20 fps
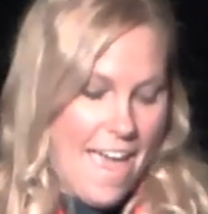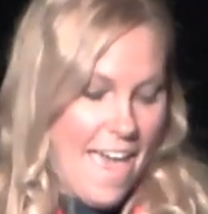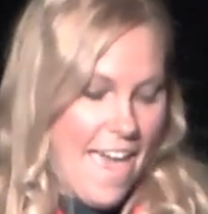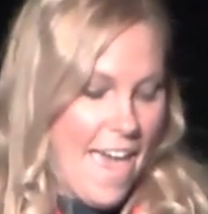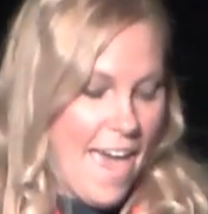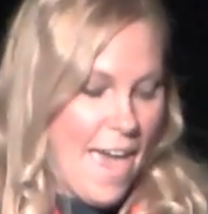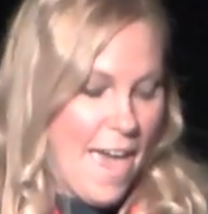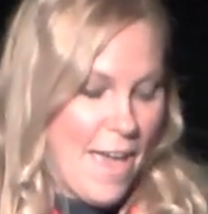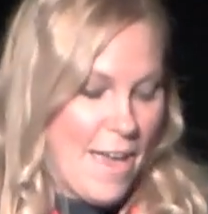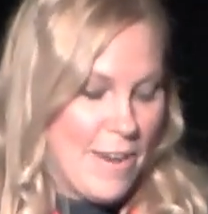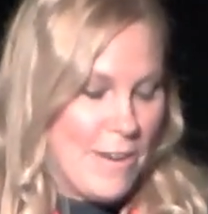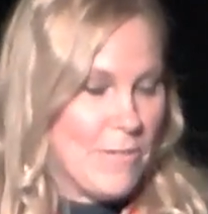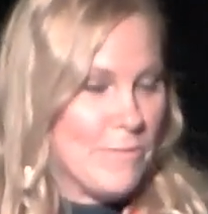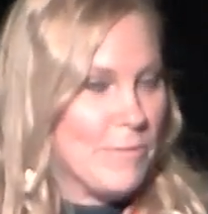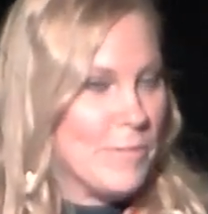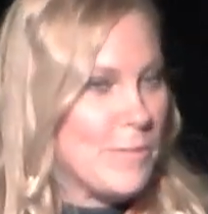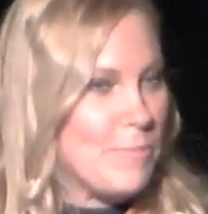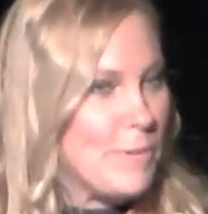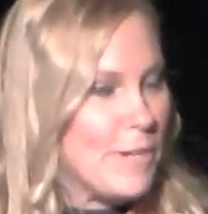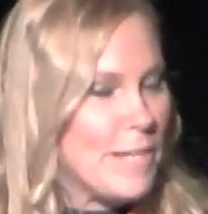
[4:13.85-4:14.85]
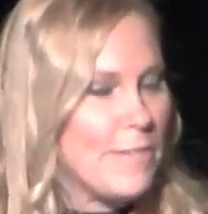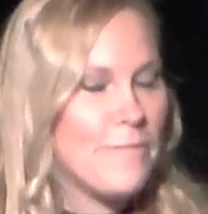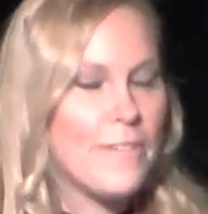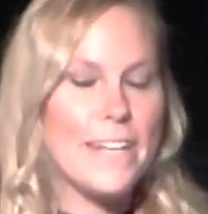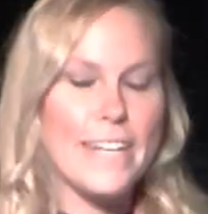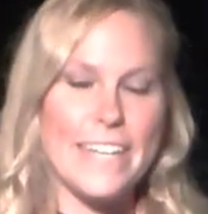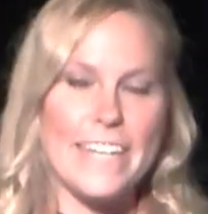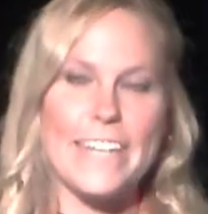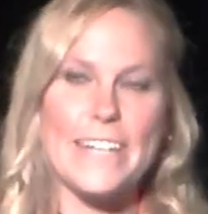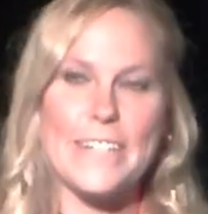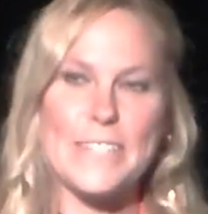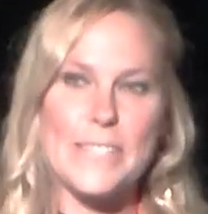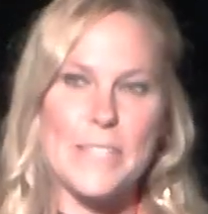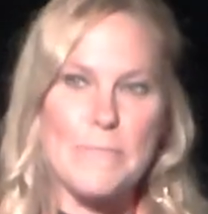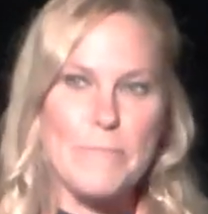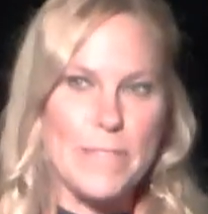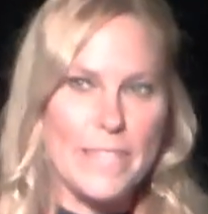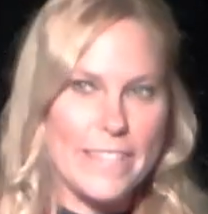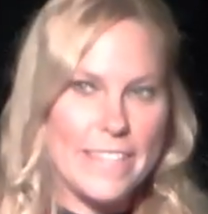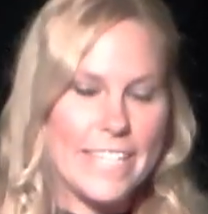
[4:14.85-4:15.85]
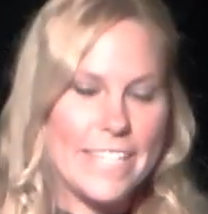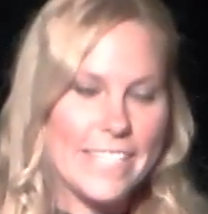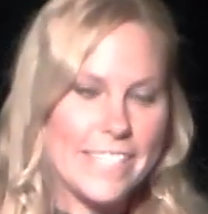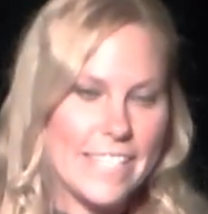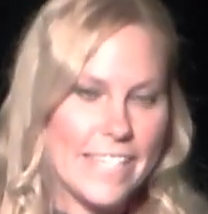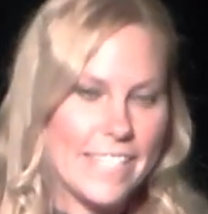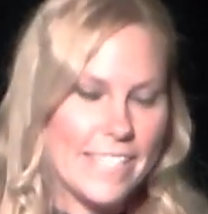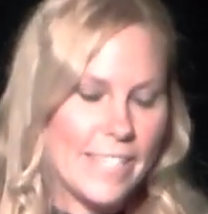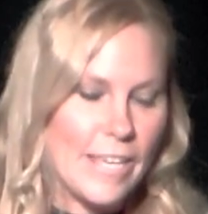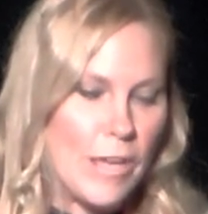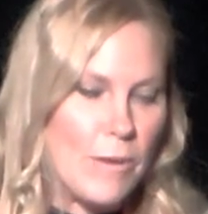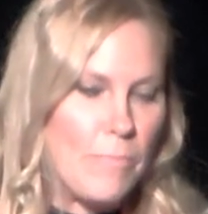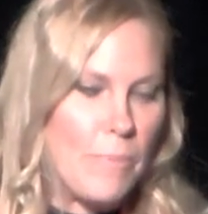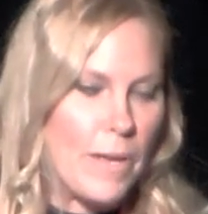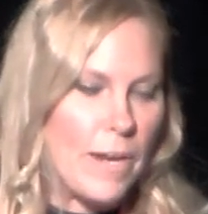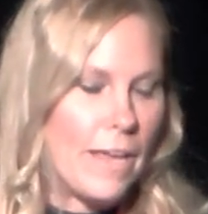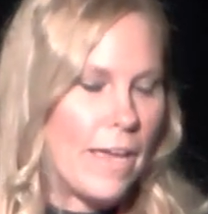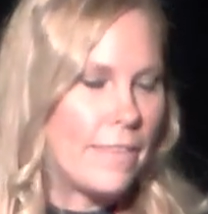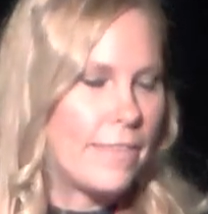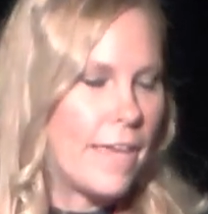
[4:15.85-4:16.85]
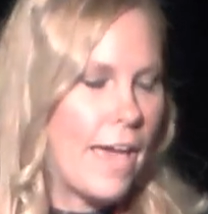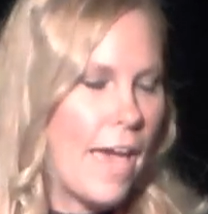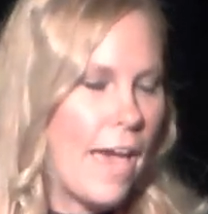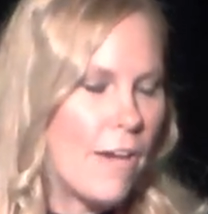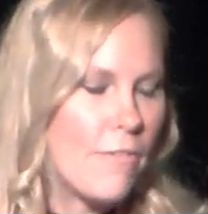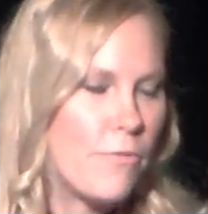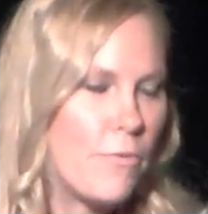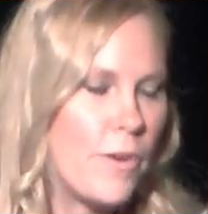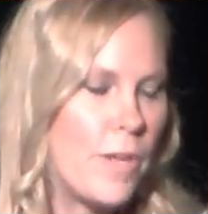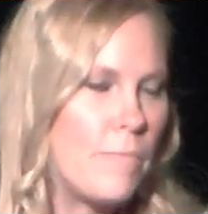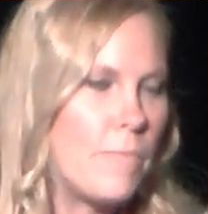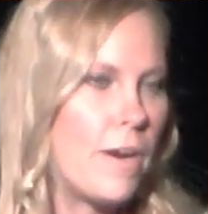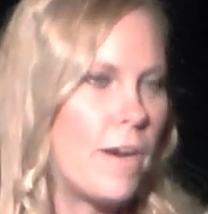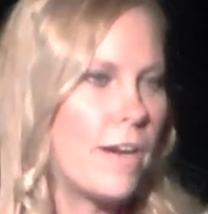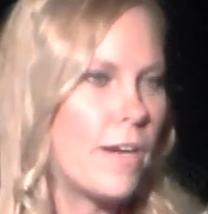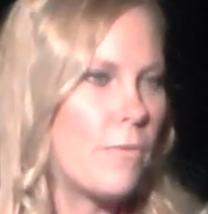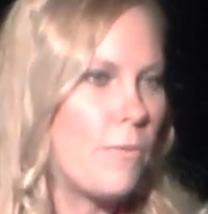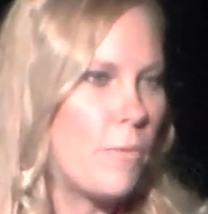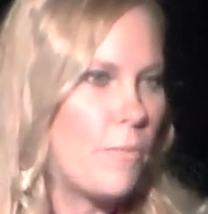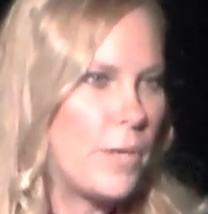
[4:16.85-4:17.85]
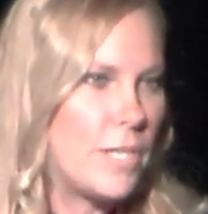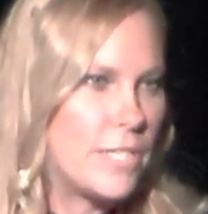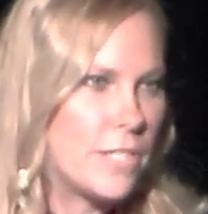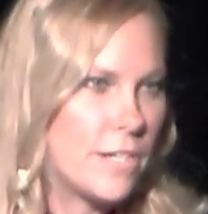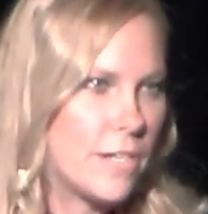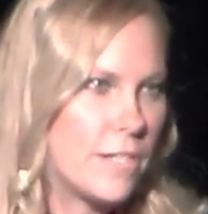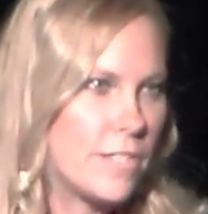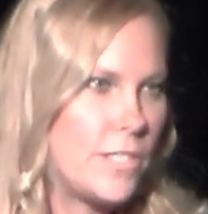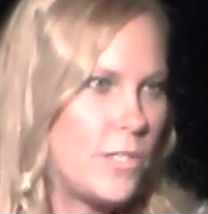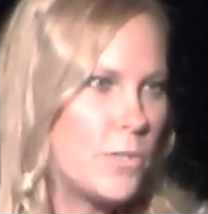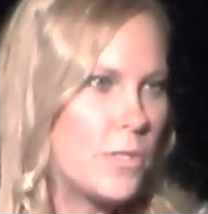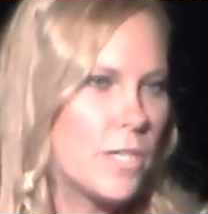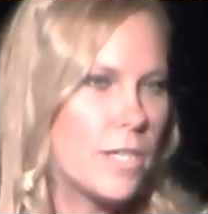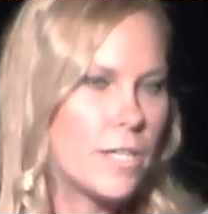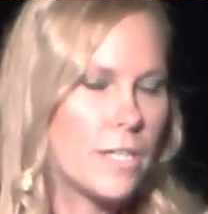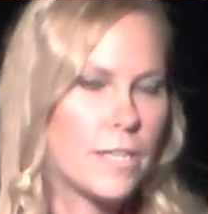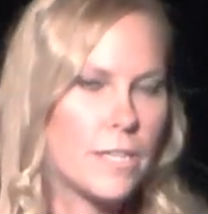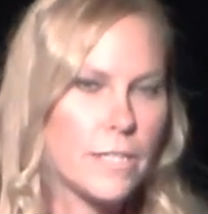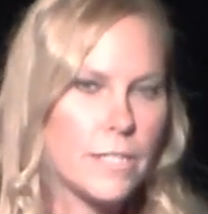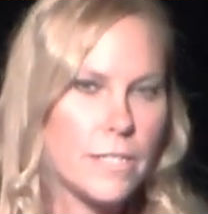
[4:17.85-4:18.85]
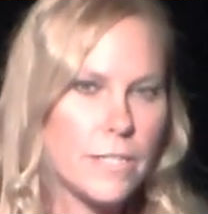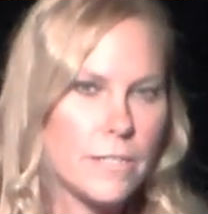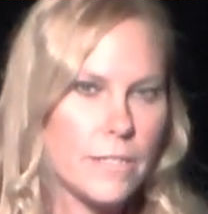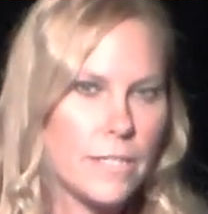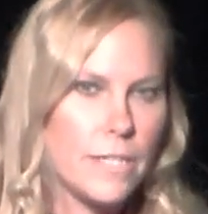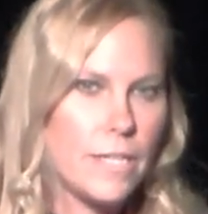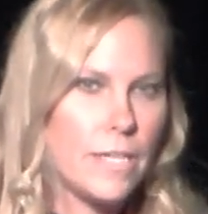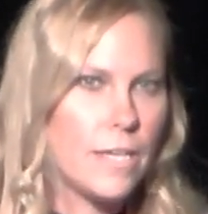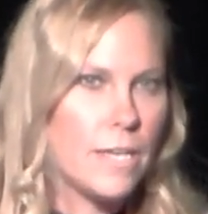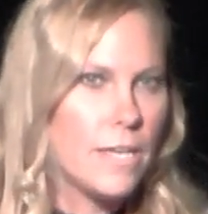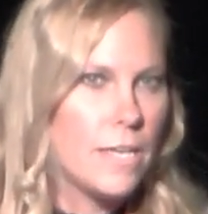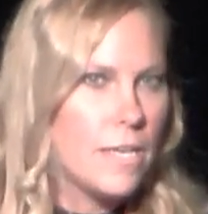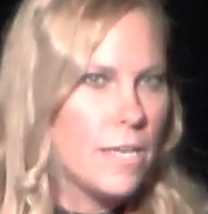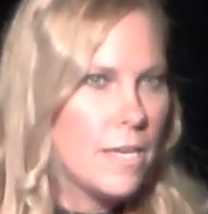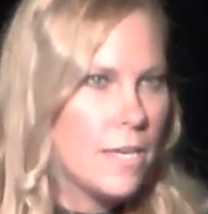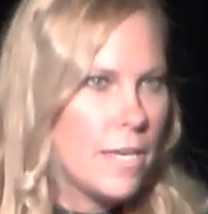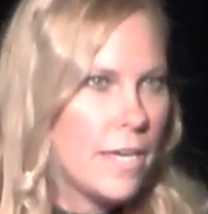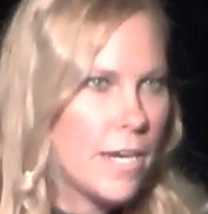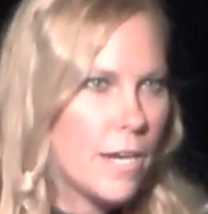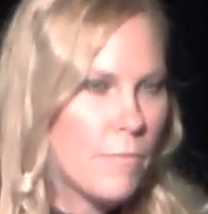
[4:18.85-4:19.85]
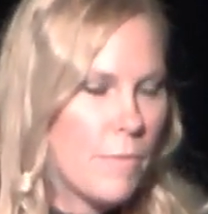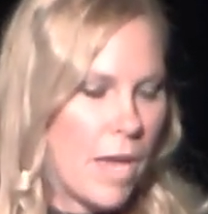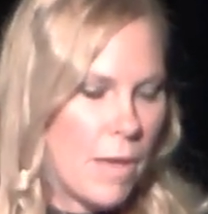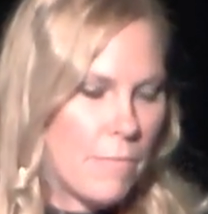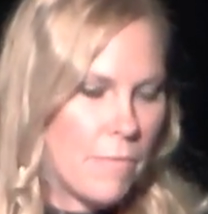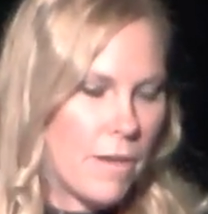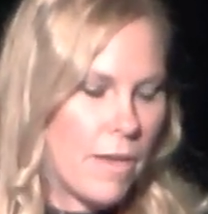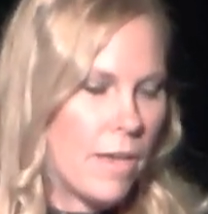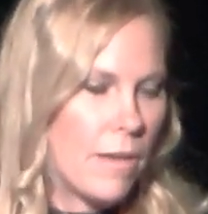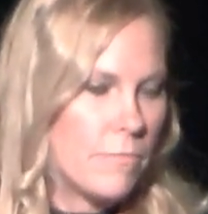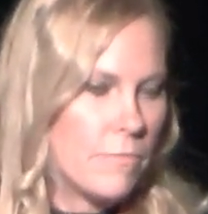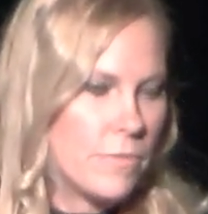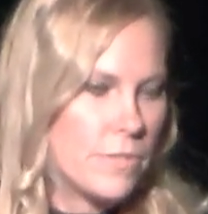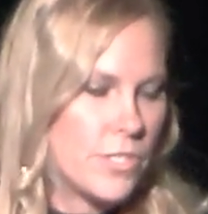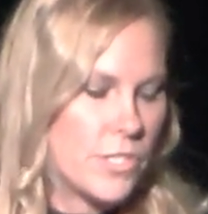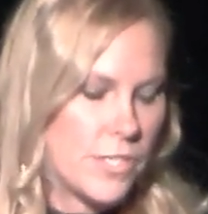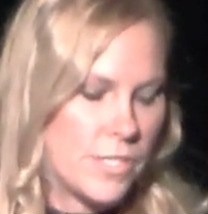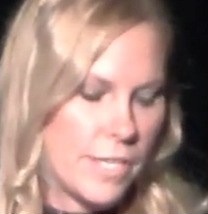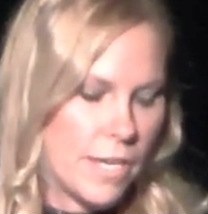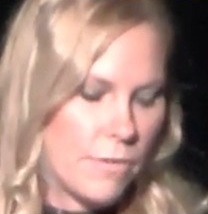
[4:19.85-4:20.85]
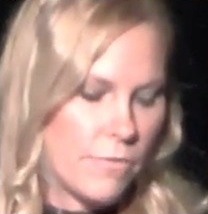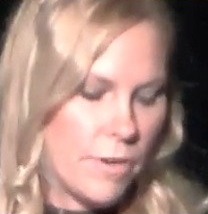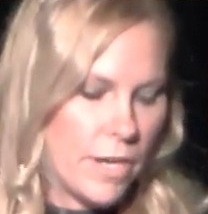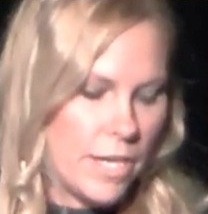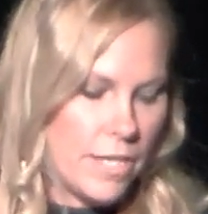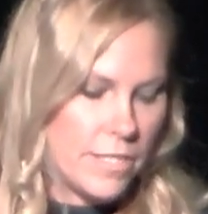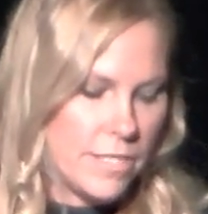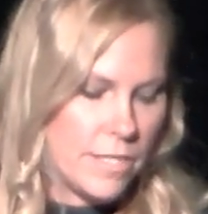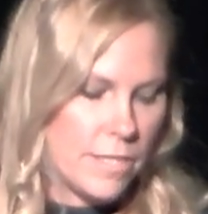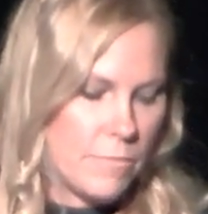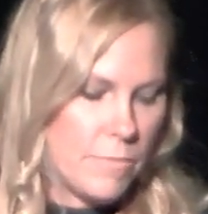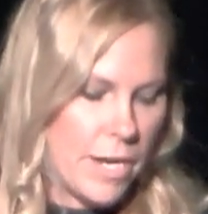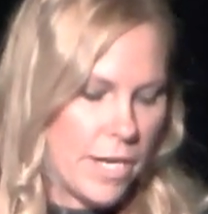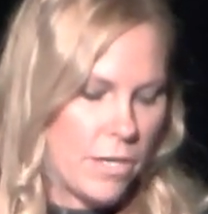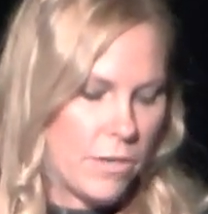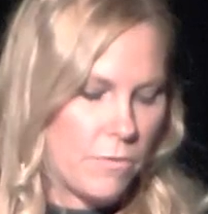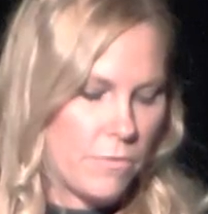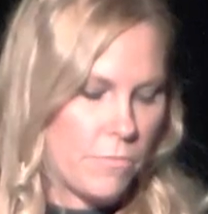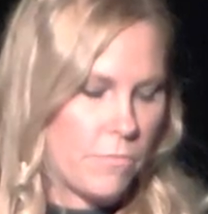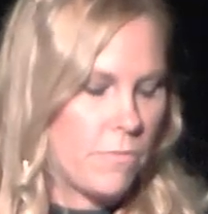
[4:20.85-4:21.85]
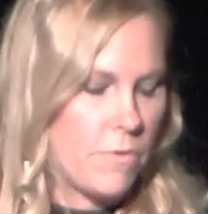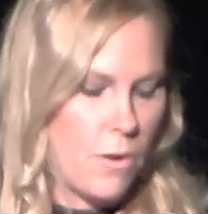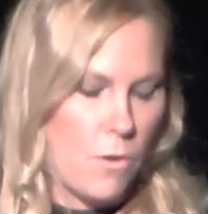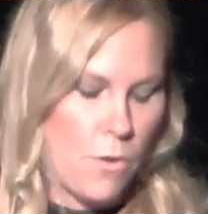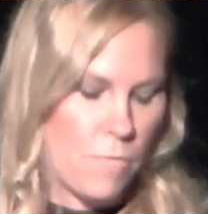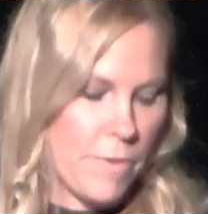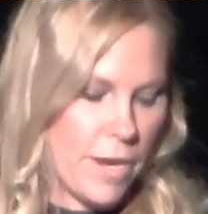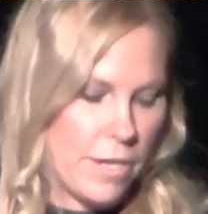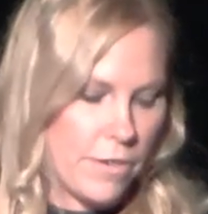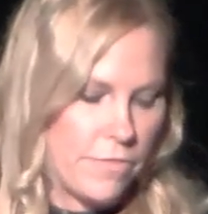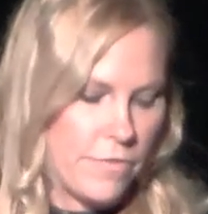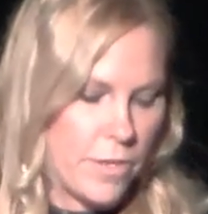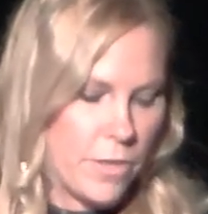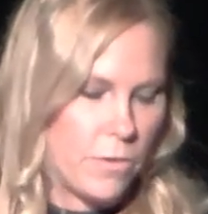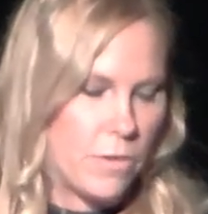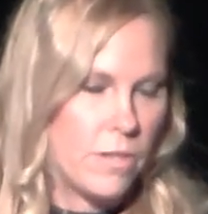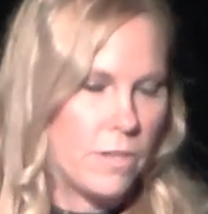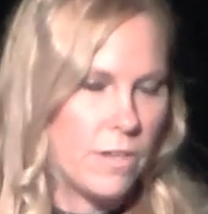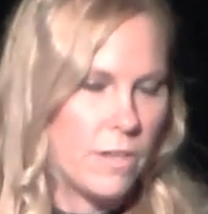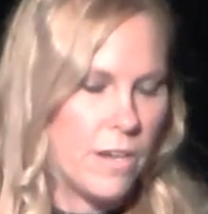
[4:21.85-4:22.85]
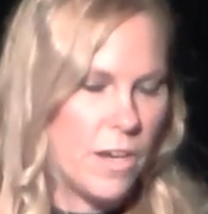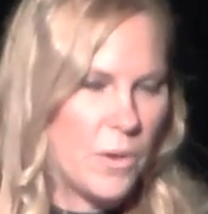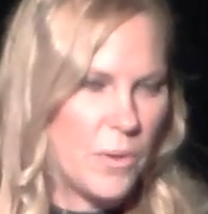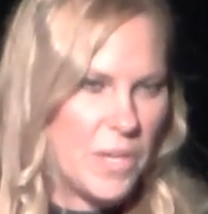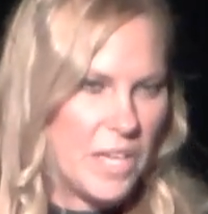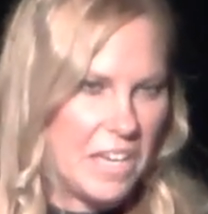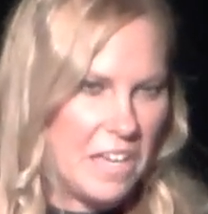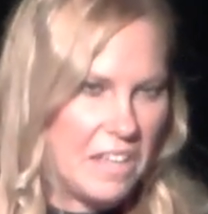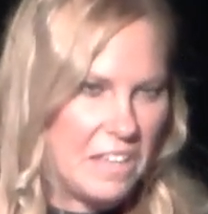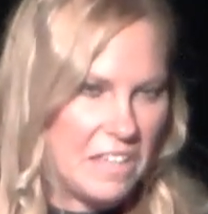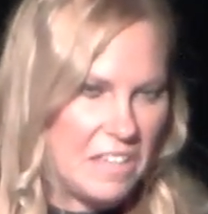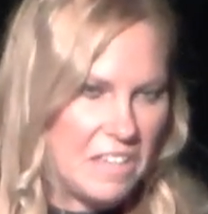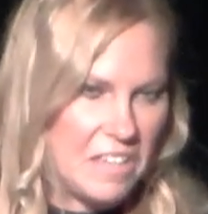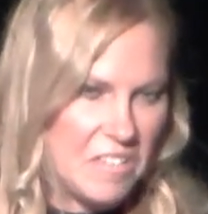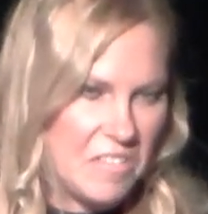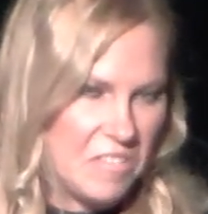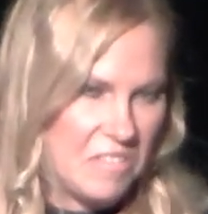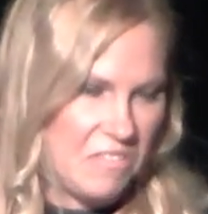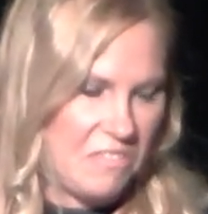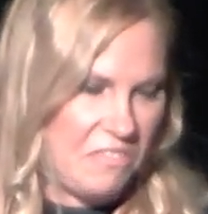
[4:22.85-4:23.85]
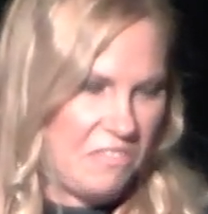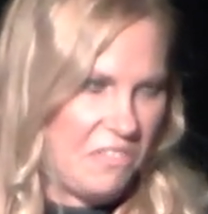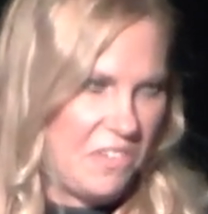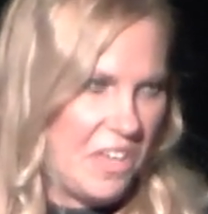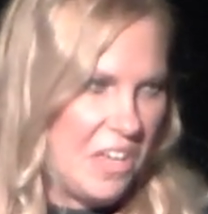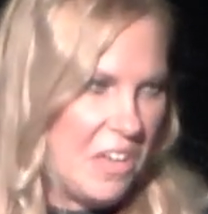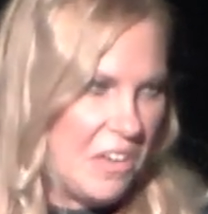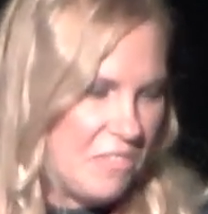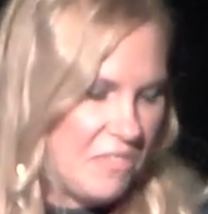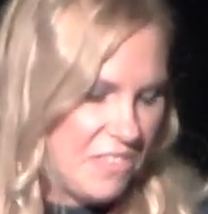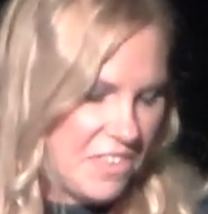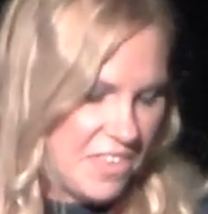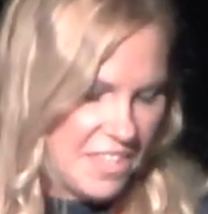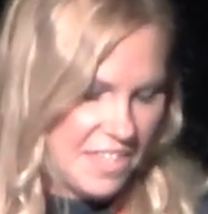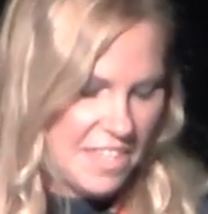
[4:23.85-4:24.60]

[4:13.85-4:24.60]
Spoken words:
And it was pretty funny to hear some of the things they said, but at the halfway mark when we turned, you could clearly hear my mom just say right into the microphone, "Oh, Kelly, 5th.